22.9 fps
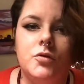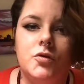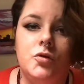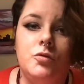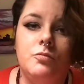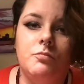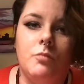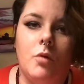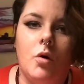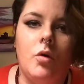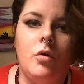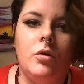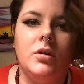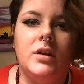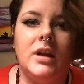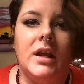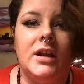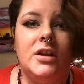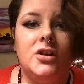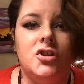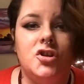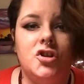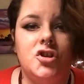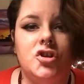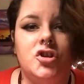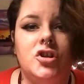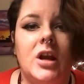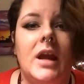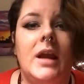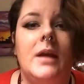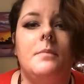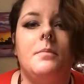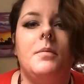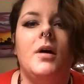to mold and
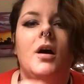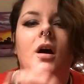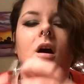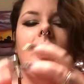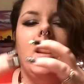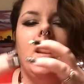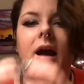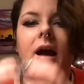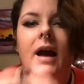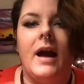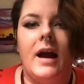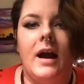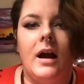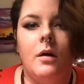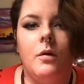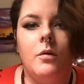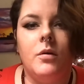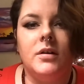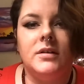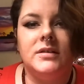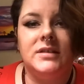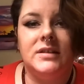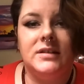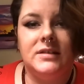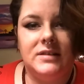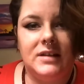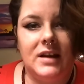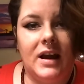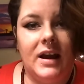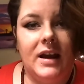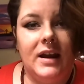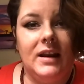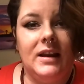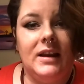shape our
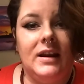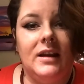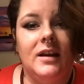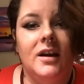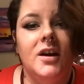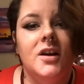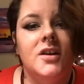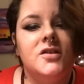society.